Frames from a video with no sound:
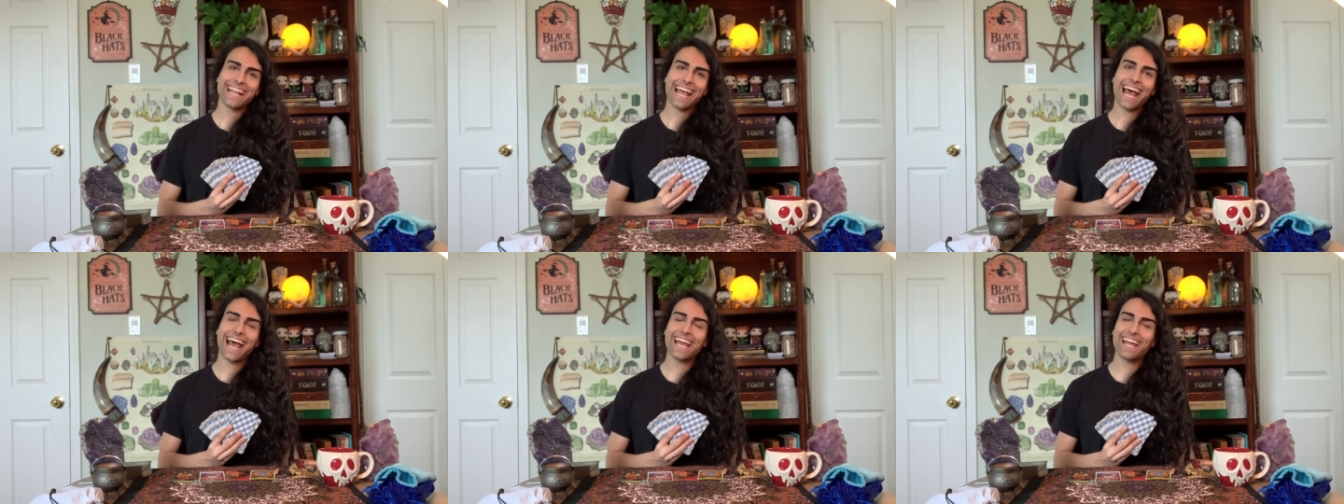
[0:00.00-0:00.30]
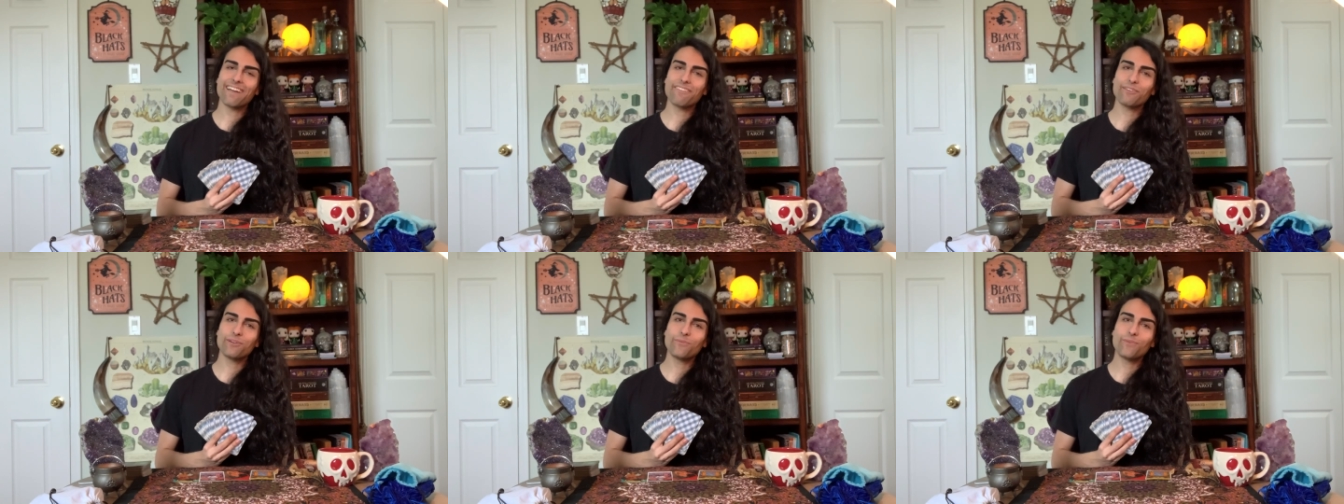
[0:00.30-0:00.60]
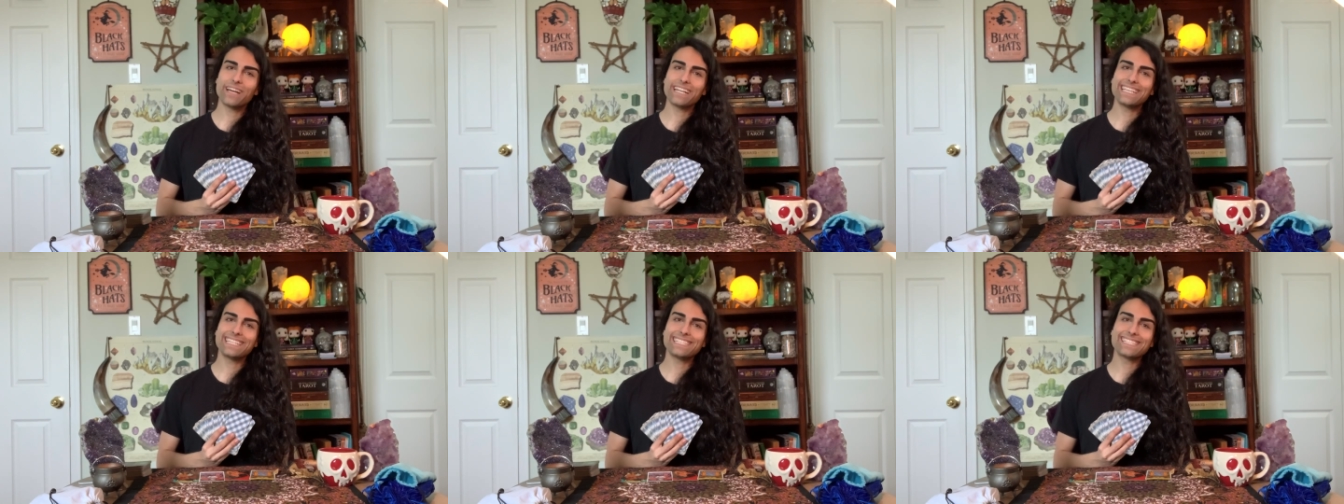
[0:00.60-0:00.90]
Hi
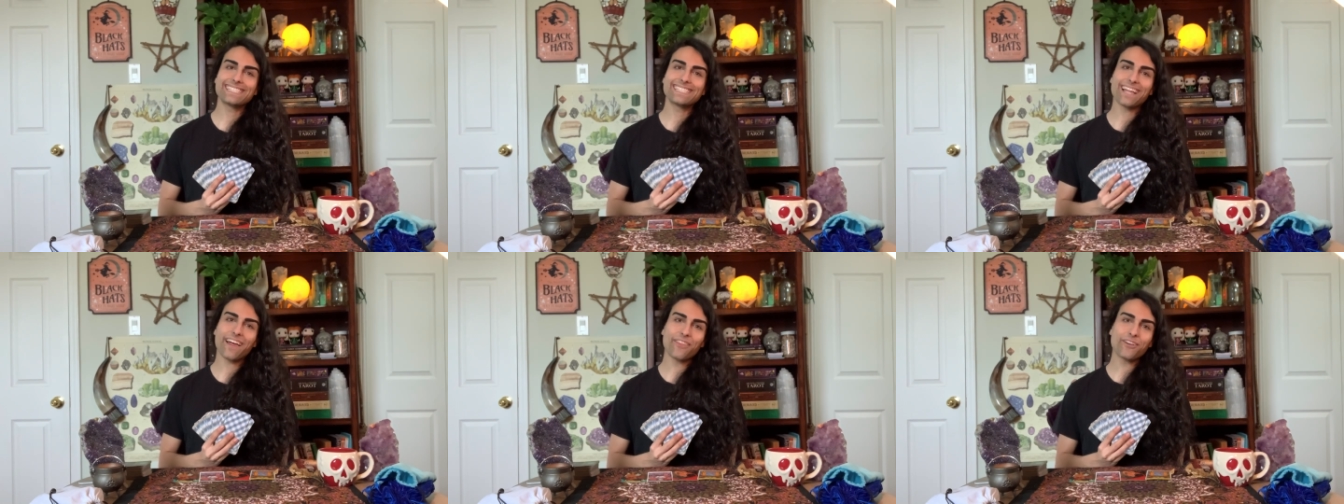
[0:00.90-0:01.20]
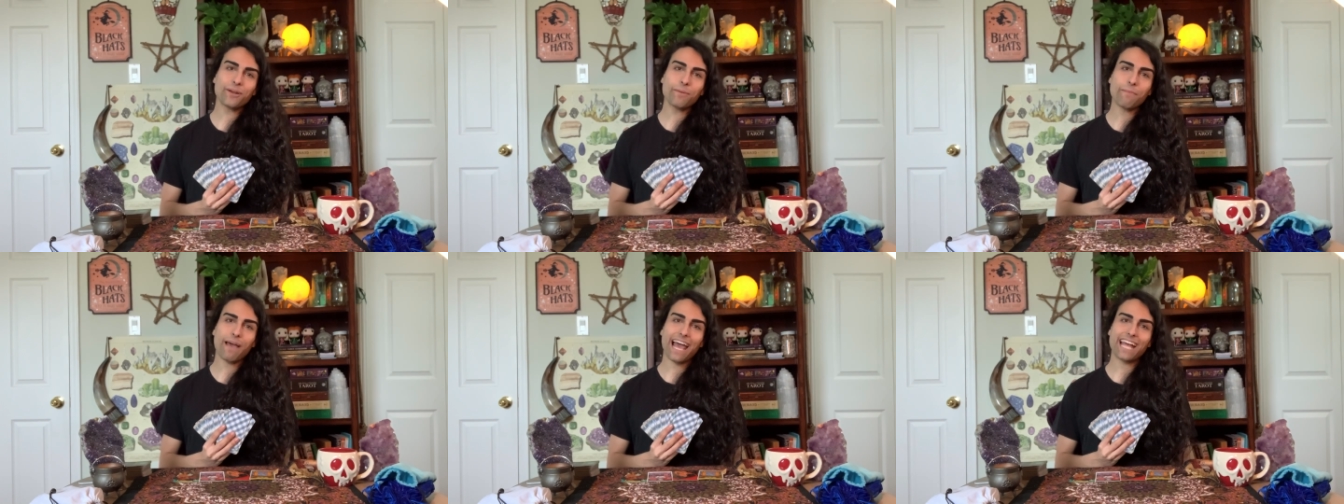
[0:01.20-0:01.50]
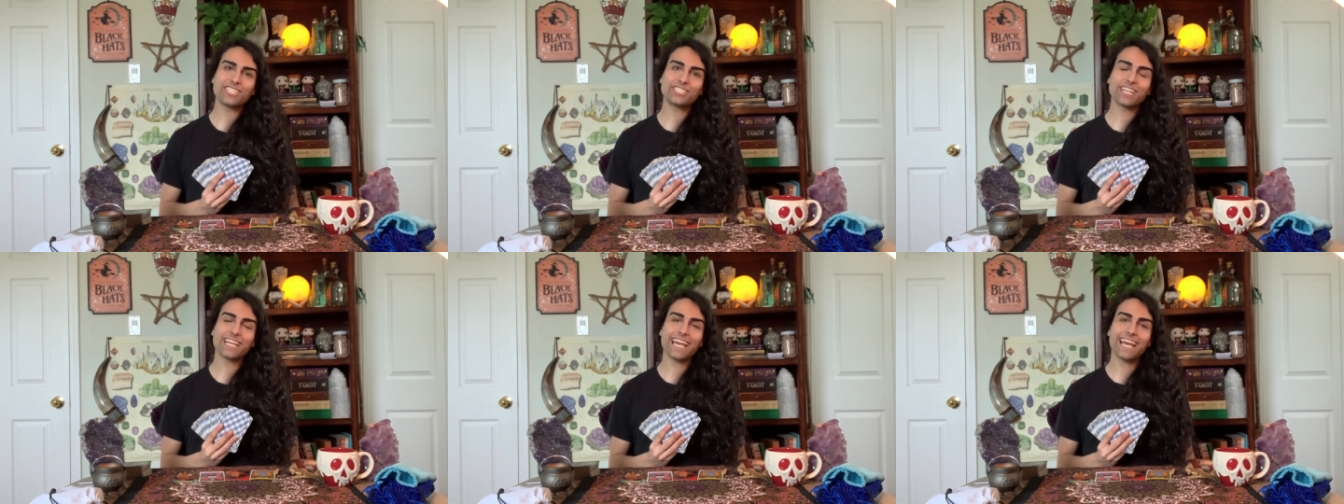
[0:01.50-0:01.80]
everyone, it's Southern
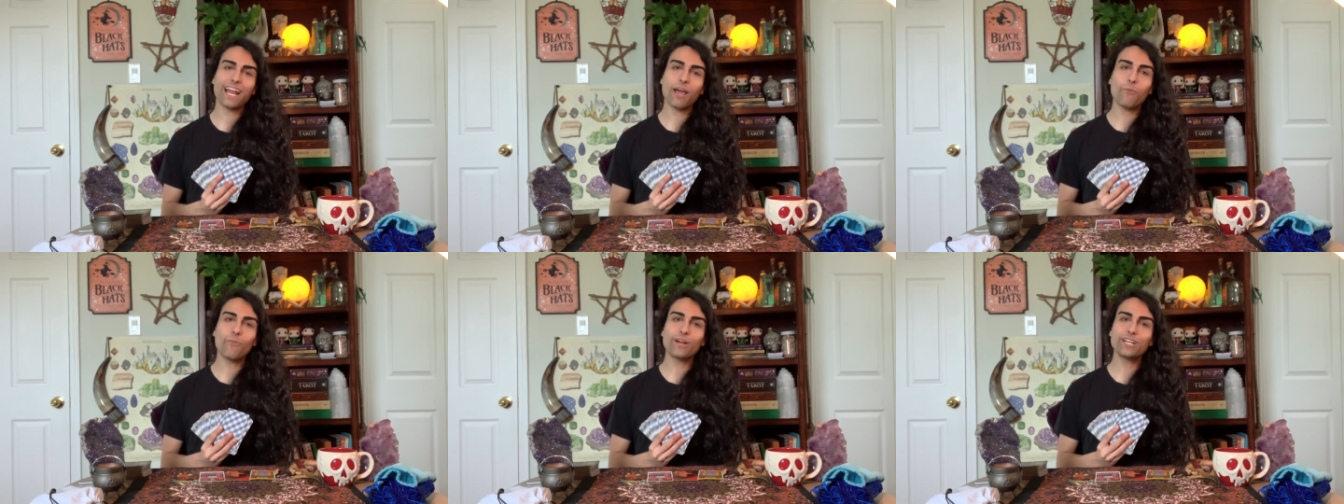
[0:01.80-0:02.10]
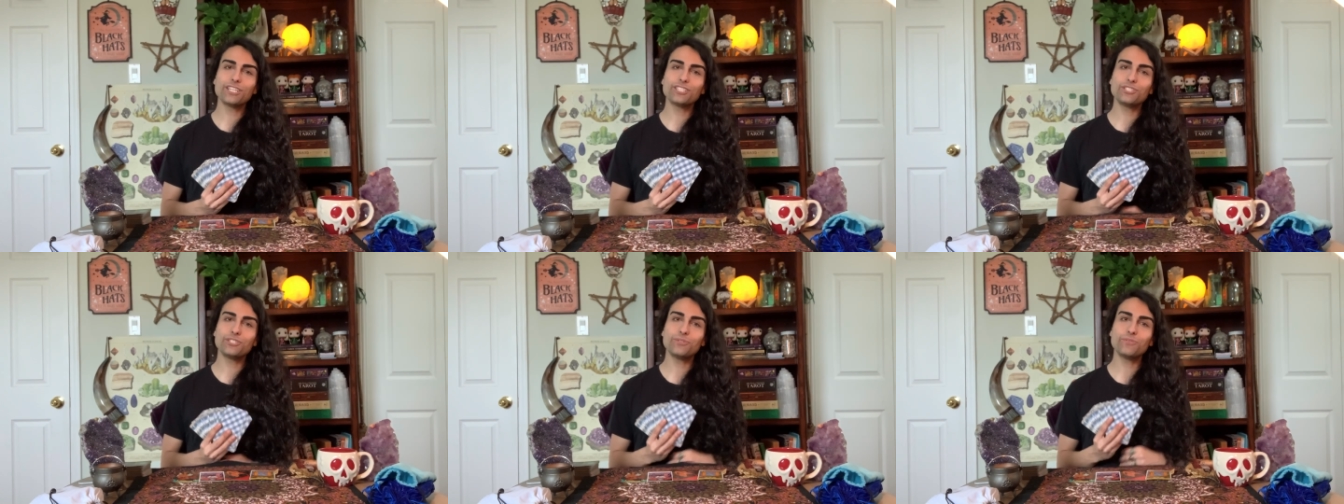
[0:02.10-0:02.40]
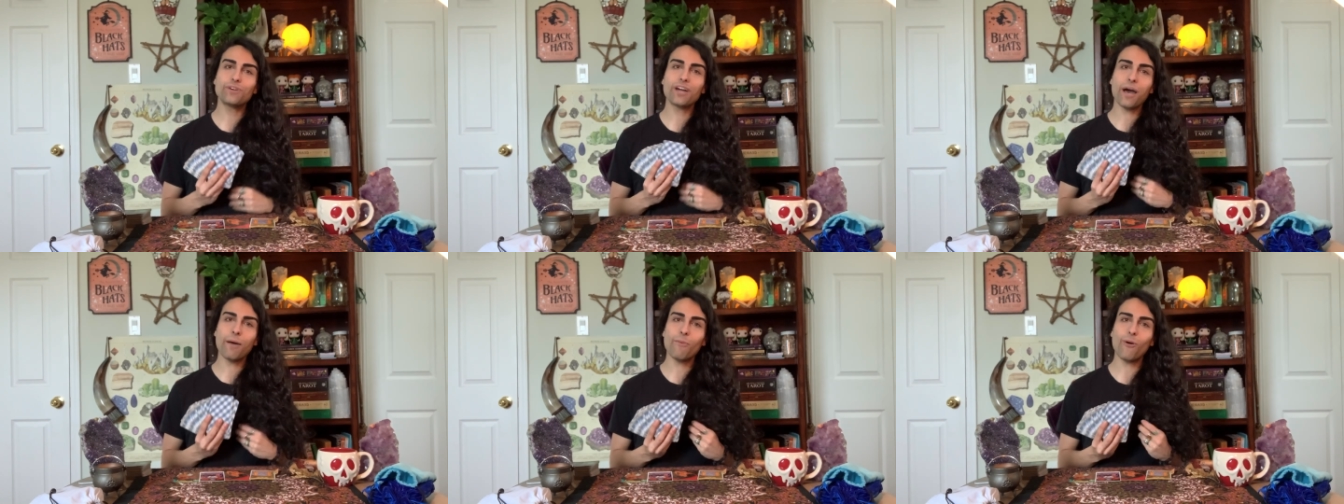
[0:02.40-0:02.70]
Magic, and I wanted
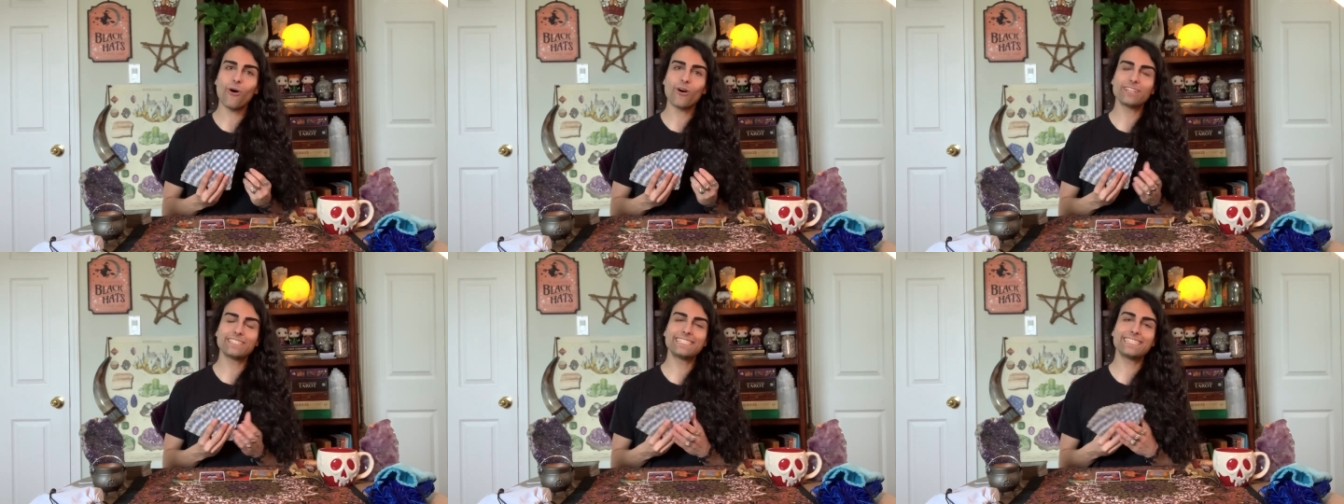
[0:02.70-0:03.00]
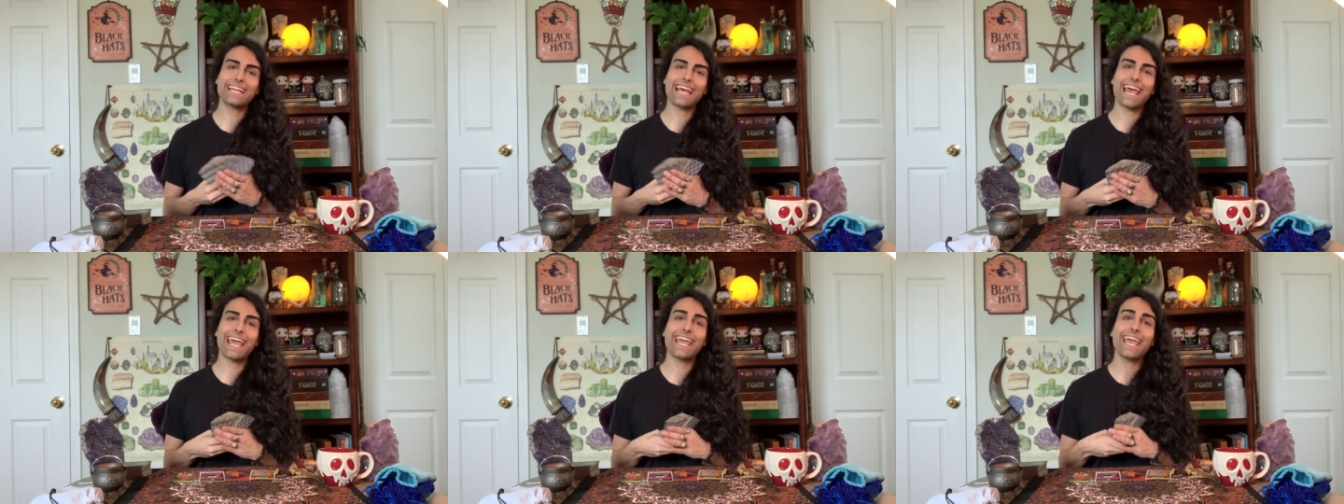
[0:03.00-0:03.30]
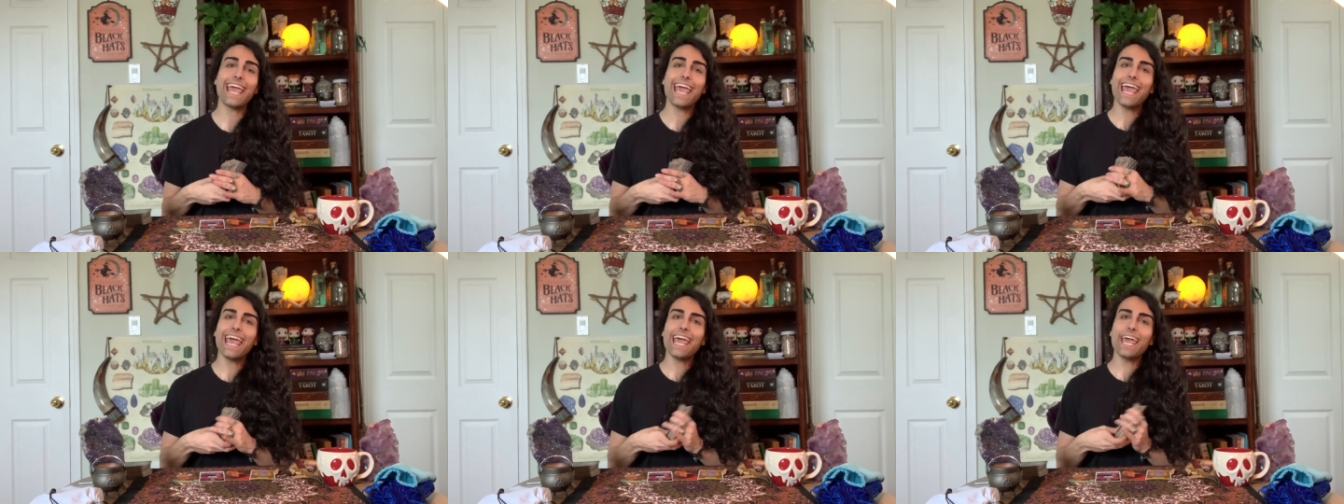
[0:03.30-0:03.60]
to come on today